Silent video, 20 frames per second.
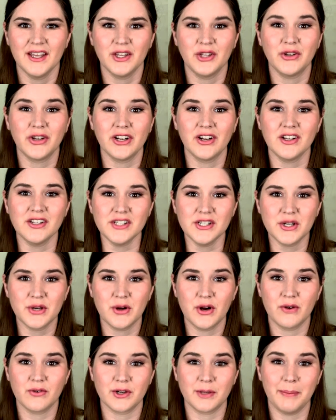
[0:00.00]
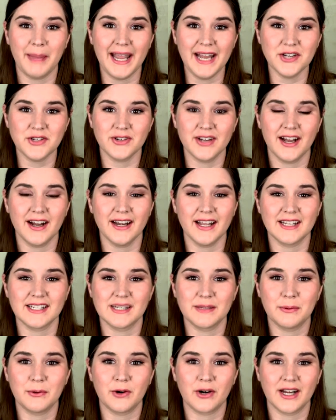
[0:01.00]
You can also go over to Patreon and
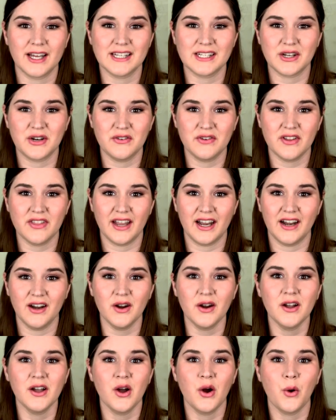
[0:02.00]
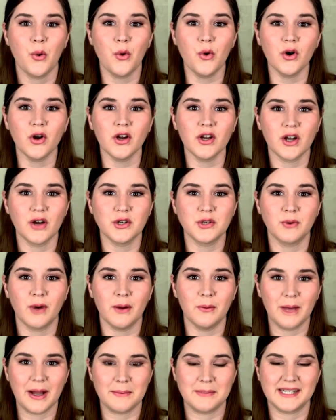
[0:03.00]
support us over there, or go to
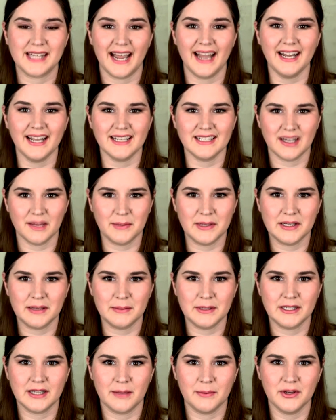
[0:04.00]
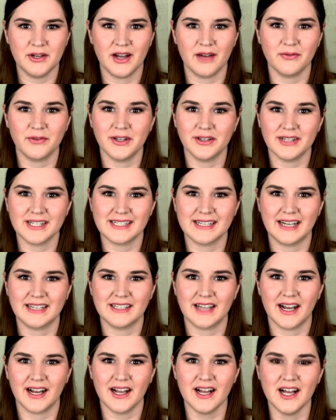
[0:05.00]
our website at
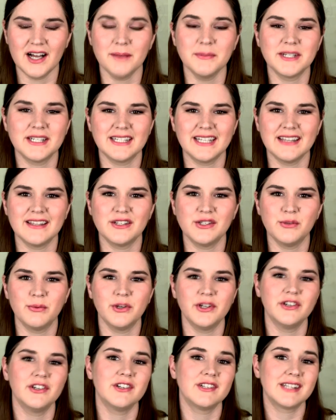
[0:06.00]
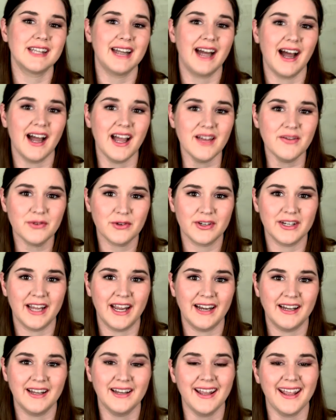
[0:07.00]
www.fearless9.com to see the superheroes that I've
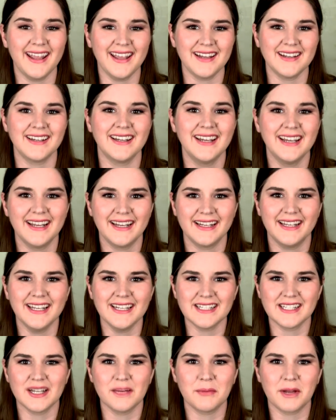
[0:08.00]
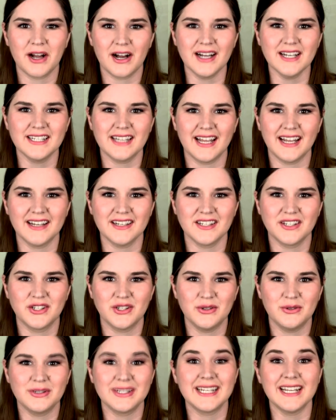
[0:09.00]
created and get some content
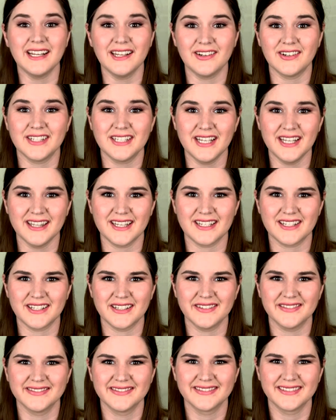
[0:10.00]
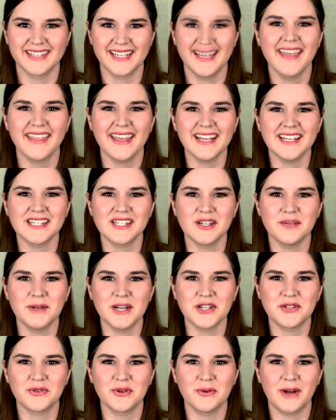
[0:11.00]
to sink your teeth into. Thanks so
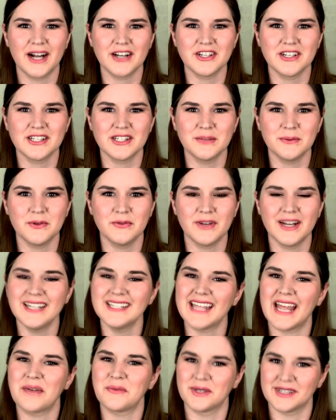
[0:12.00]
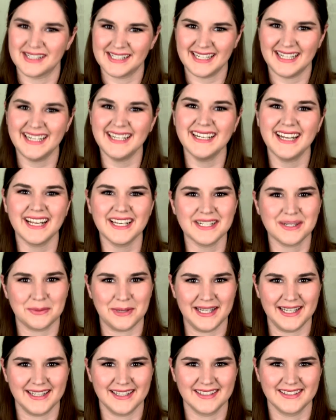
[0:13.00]
much for watching, Super Friends, and we'll see you next week.